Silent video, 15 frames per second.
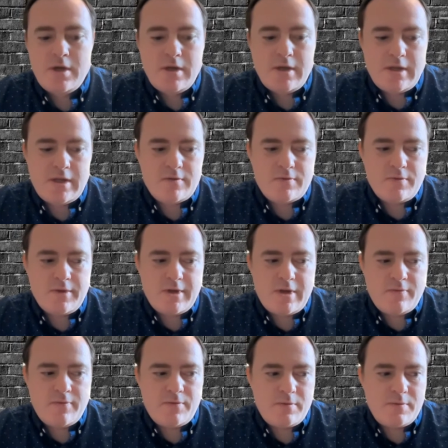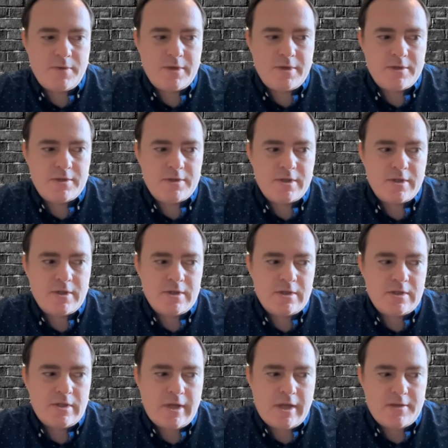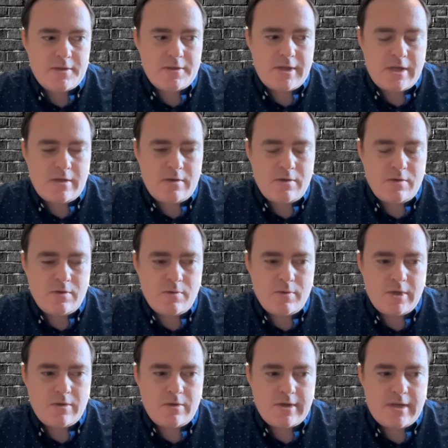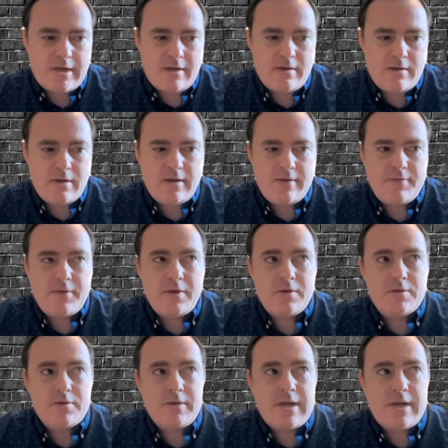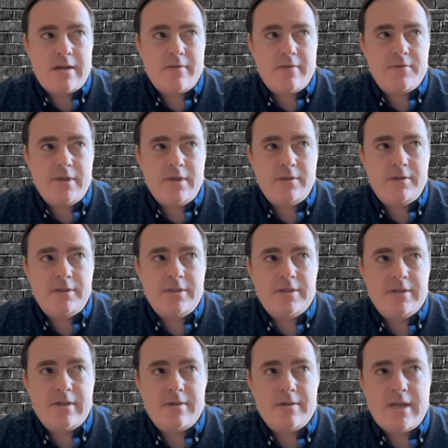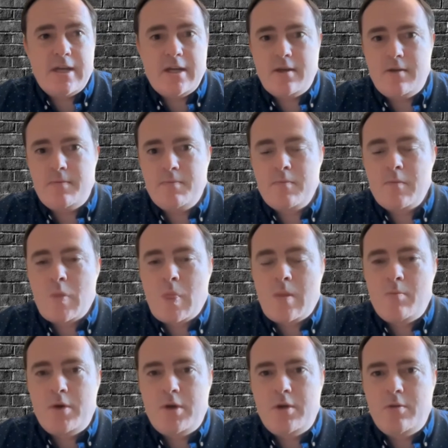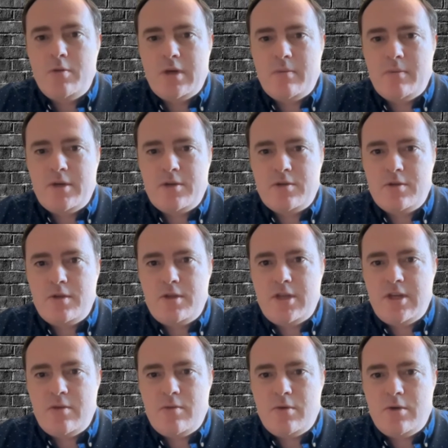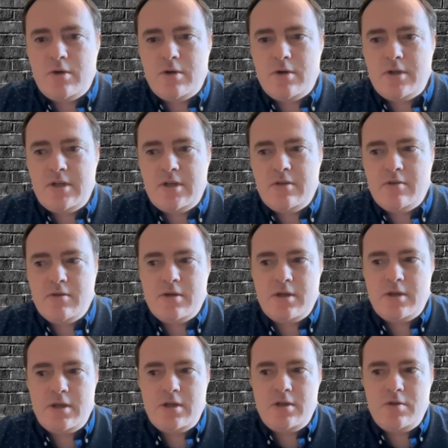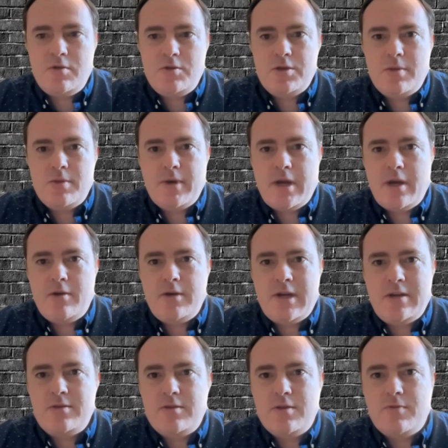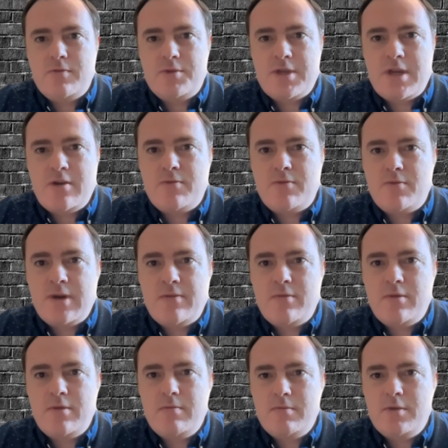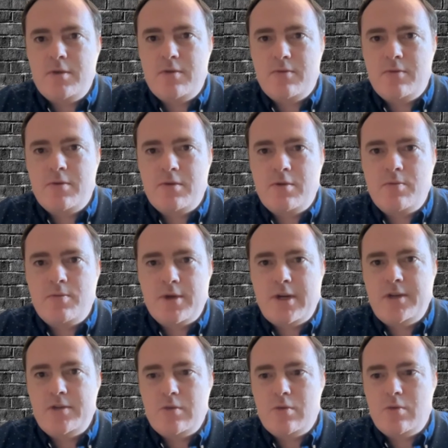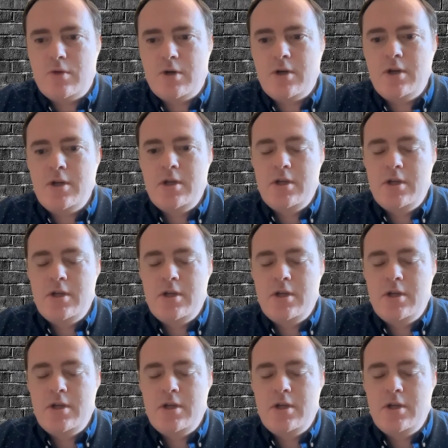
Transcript: And that's really helpful because, as you said, you want to look at if there's a lot of TLDs that are taken, but you want to make sure that they were either in use somehow, not just for sale forever, for a low price, or